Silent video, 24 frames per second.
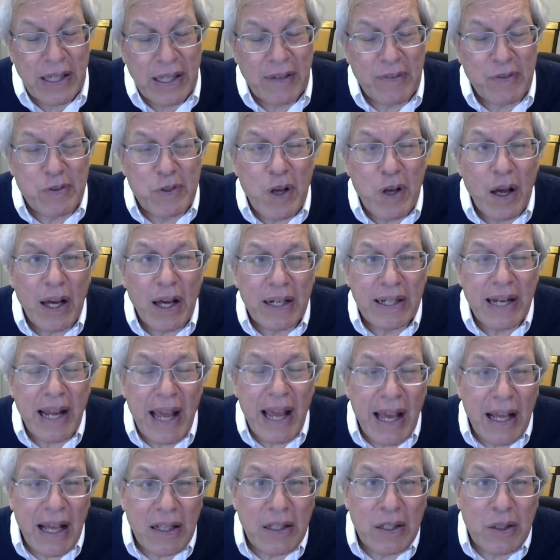have talked
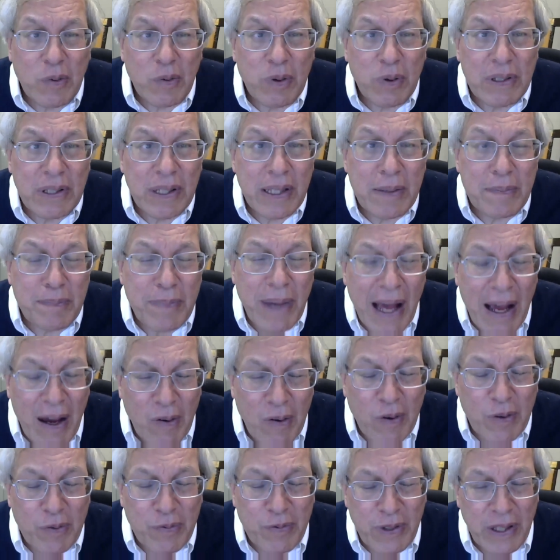eloquently and
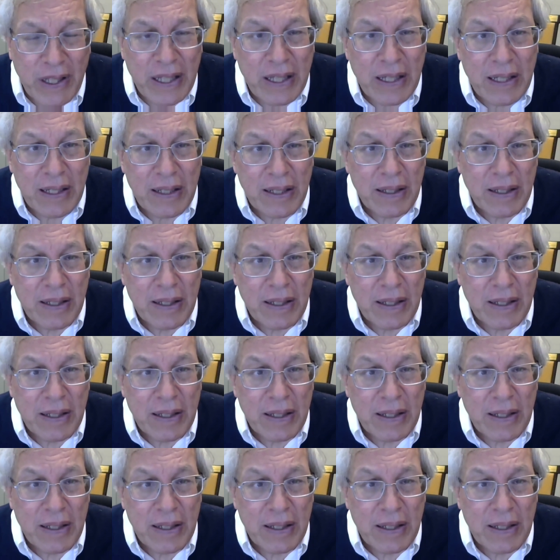powerfully